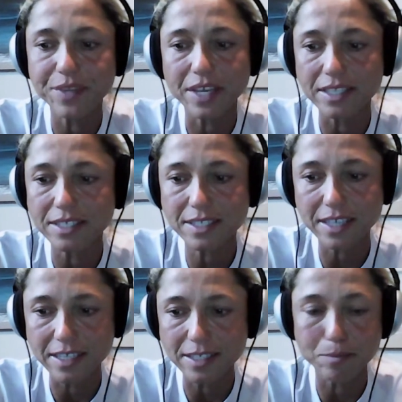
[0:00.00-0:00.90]

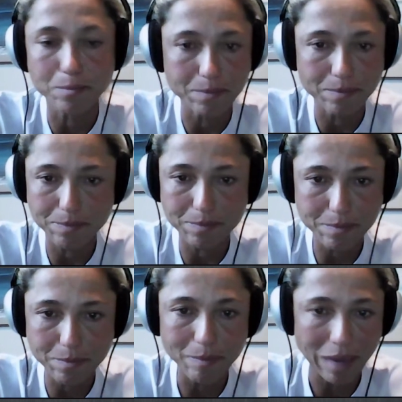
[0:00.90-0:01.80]
it's
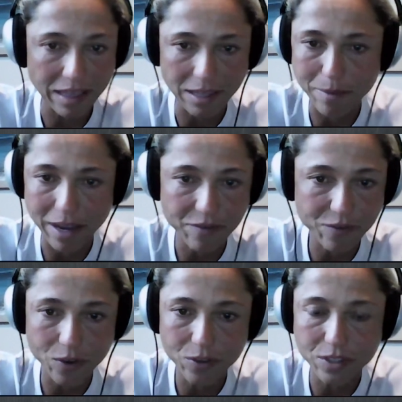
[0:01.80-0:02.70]
mainly my
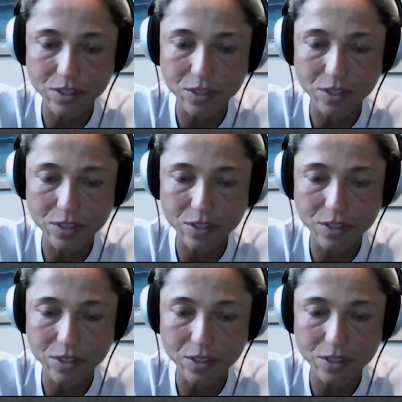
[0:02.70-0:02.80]
fault,